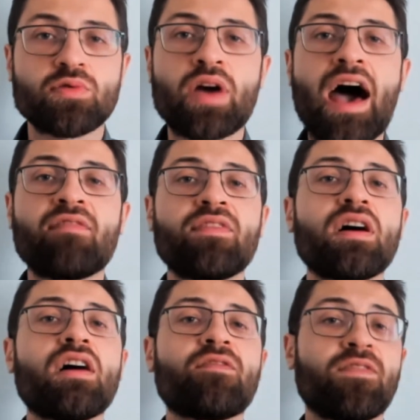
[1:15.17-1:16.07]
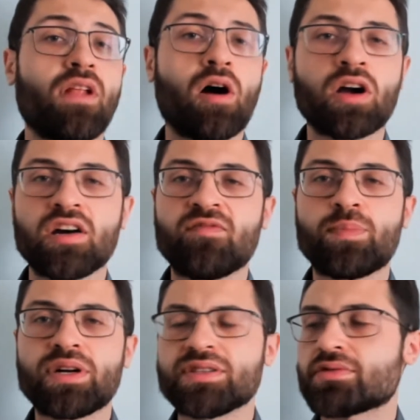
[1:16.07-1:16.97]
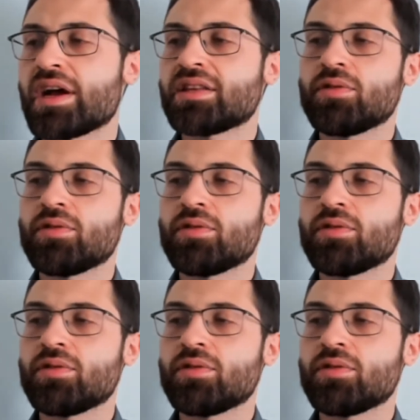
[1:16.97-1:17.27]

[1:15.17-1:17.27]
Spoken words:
you have a flock of birds, right?